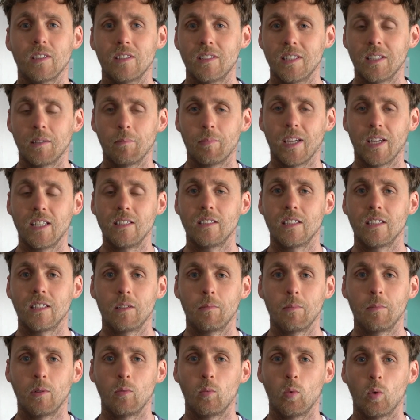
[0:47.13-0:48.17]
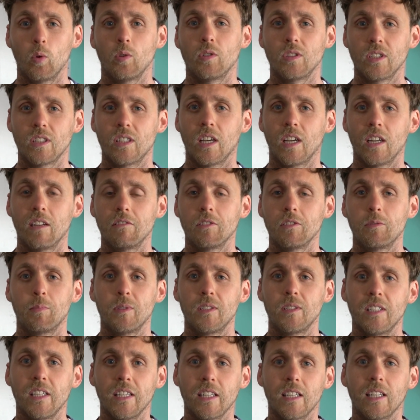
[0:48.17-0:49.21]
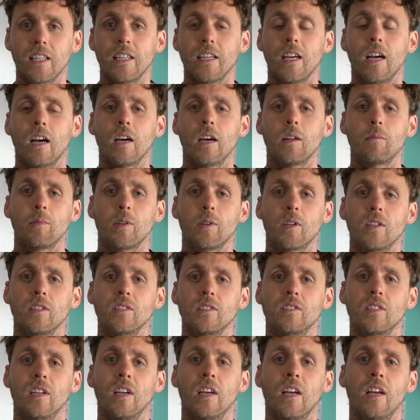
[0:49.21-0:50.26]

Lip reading: I think painting them in watercolour is particularly hard because